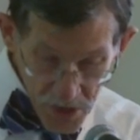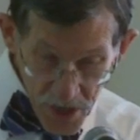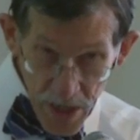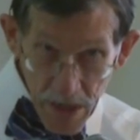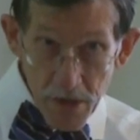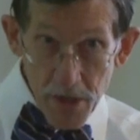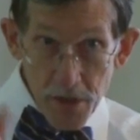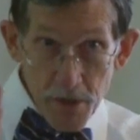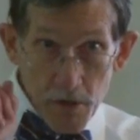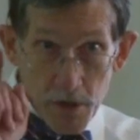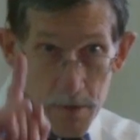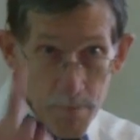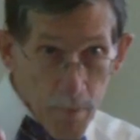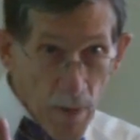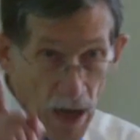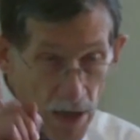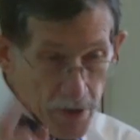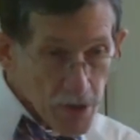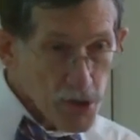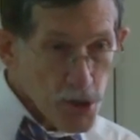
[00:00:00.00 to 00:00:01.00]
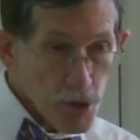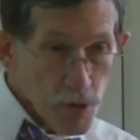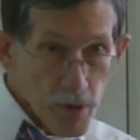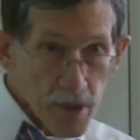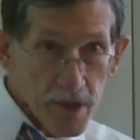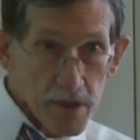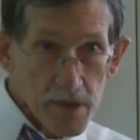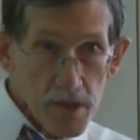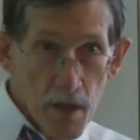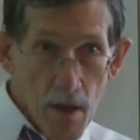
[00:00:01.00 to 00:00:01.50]
sisters. But
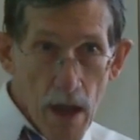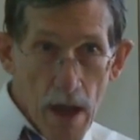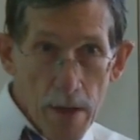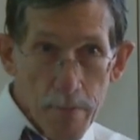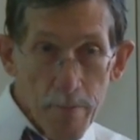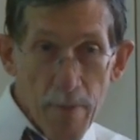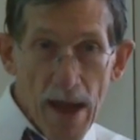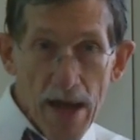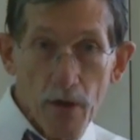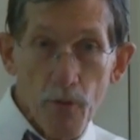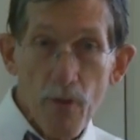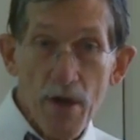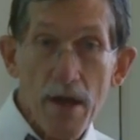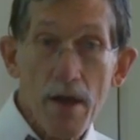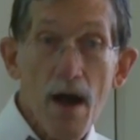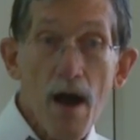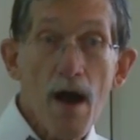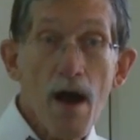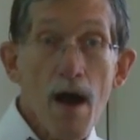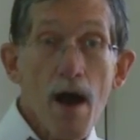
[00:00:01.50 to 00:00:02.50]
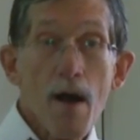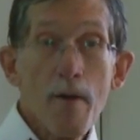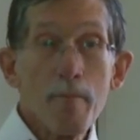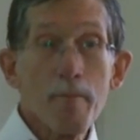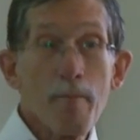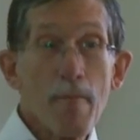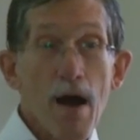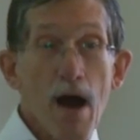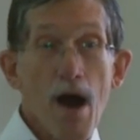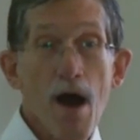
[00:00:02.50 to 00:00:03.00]
Julius Lineback
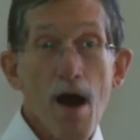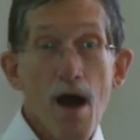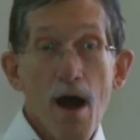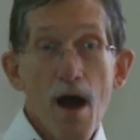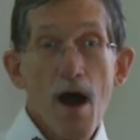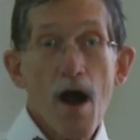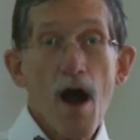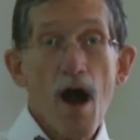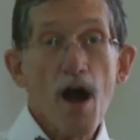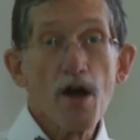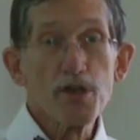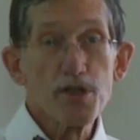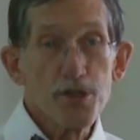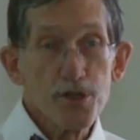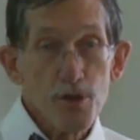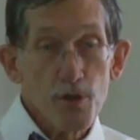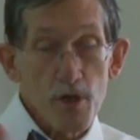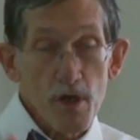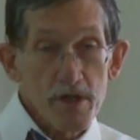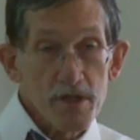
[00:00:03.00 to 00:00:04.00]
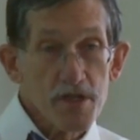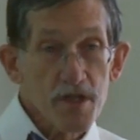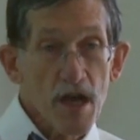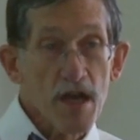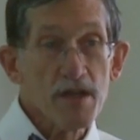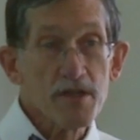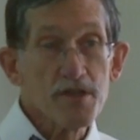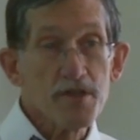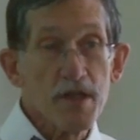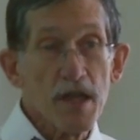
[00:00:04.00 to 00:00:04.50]
assures
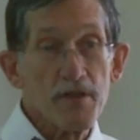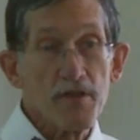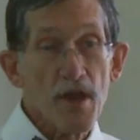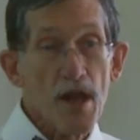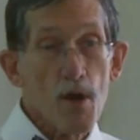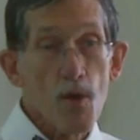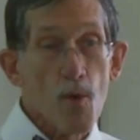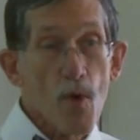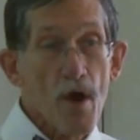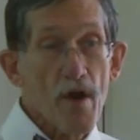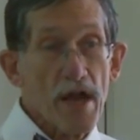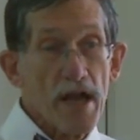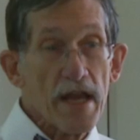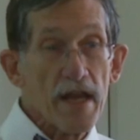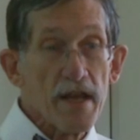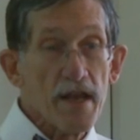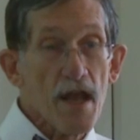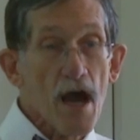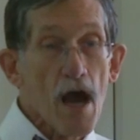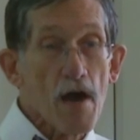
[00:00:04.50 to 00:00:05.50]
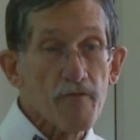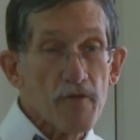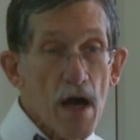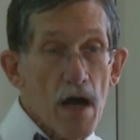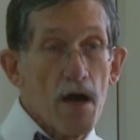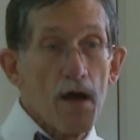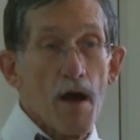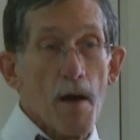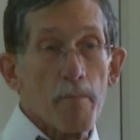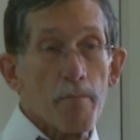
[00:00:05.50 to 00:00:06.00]
us that there were enough
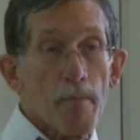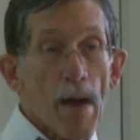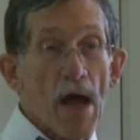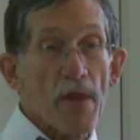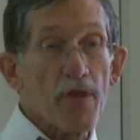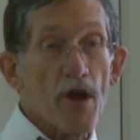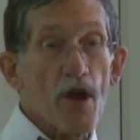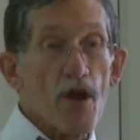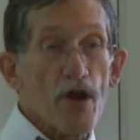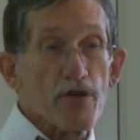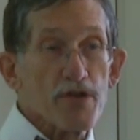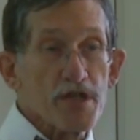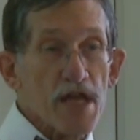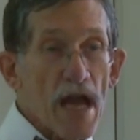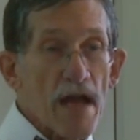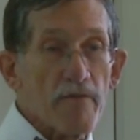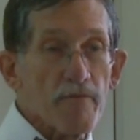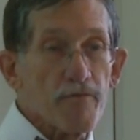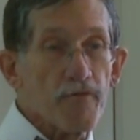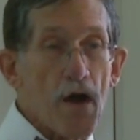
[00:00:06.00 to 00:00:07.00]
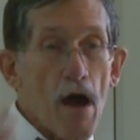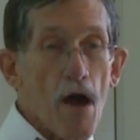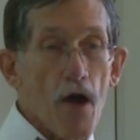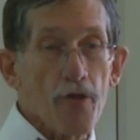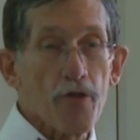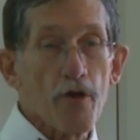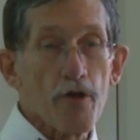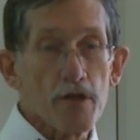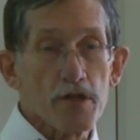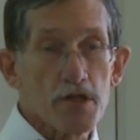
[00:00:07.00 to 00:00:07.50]
mothers and
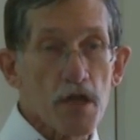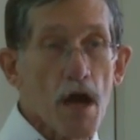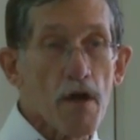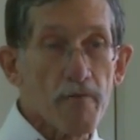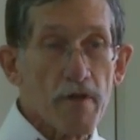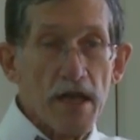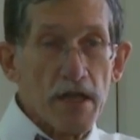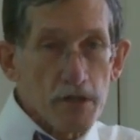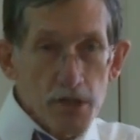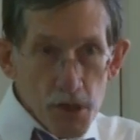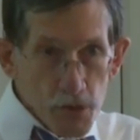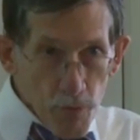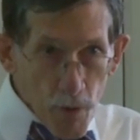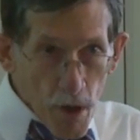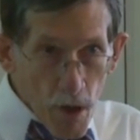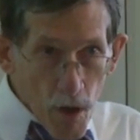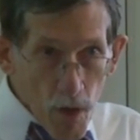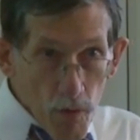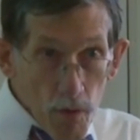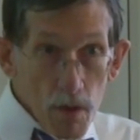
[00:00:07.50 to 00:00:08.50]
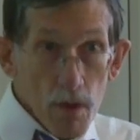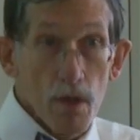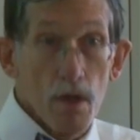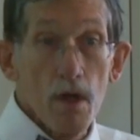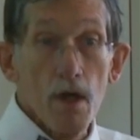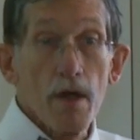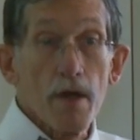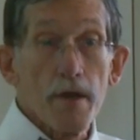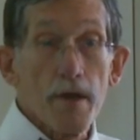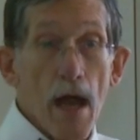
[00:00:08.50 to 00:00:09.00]
fathers of Israel,
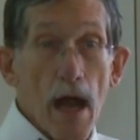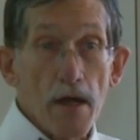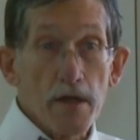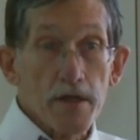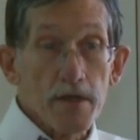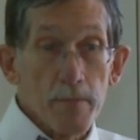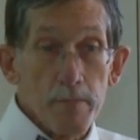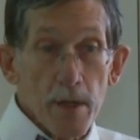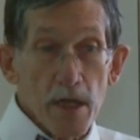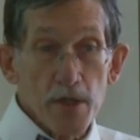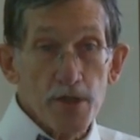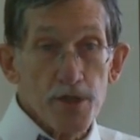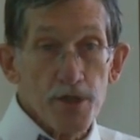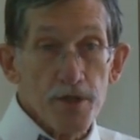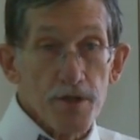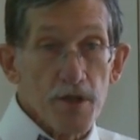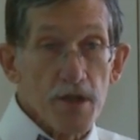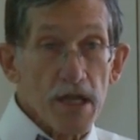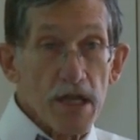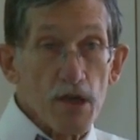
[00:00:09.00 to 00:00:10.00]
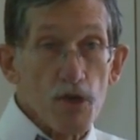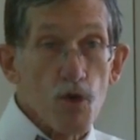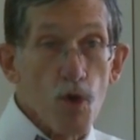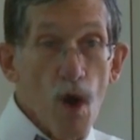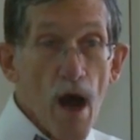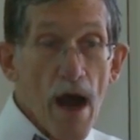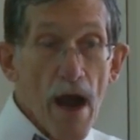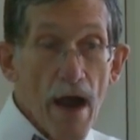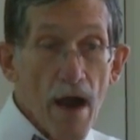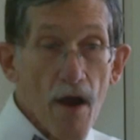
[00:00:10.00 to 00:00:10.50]
not to mention the
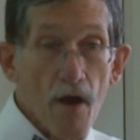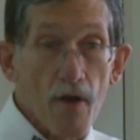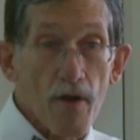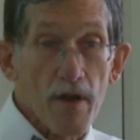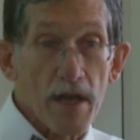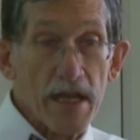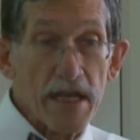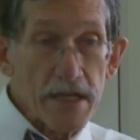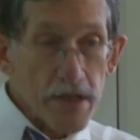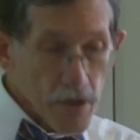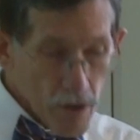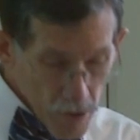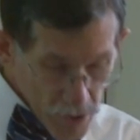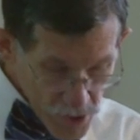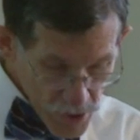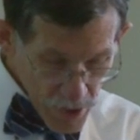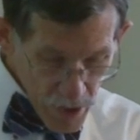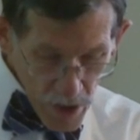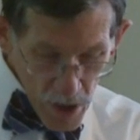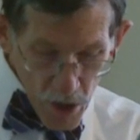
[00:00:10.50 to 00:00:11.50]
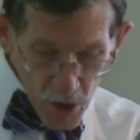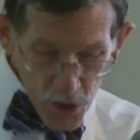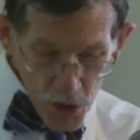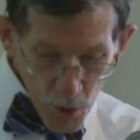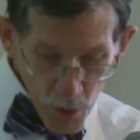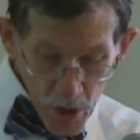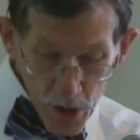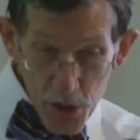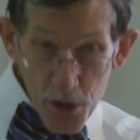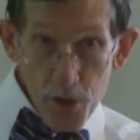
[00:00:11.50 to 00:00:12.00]
choir leaders,
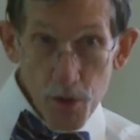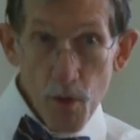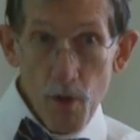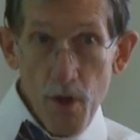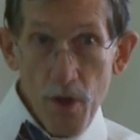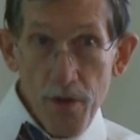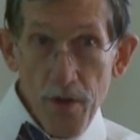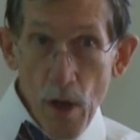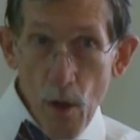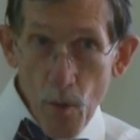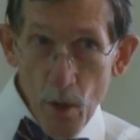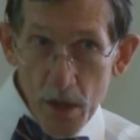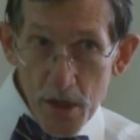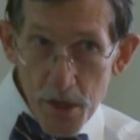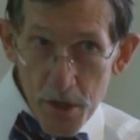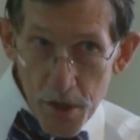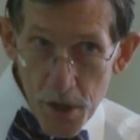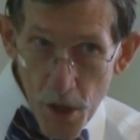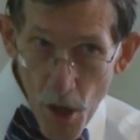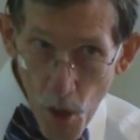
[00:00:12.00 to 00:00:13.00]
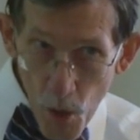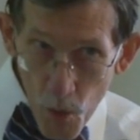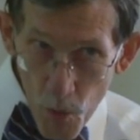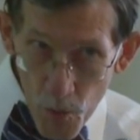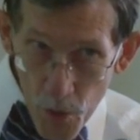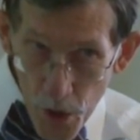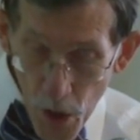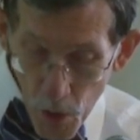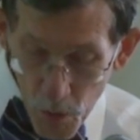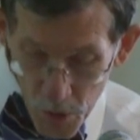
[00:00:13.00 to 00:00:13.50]
to assure there was no
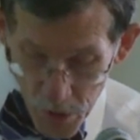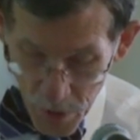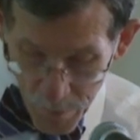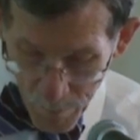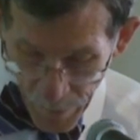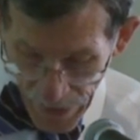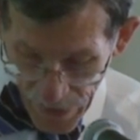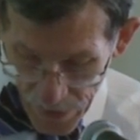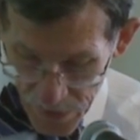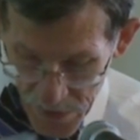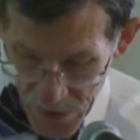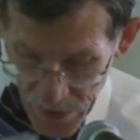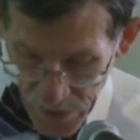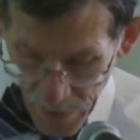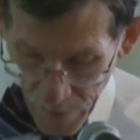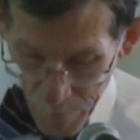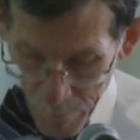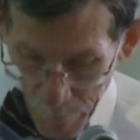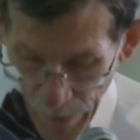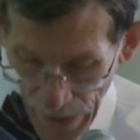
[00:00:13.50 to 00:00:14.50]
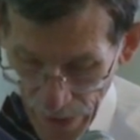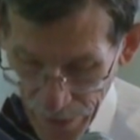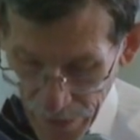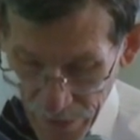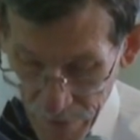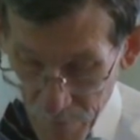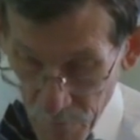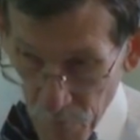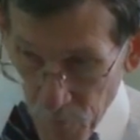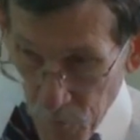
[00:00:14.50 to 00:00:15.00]
note passing back and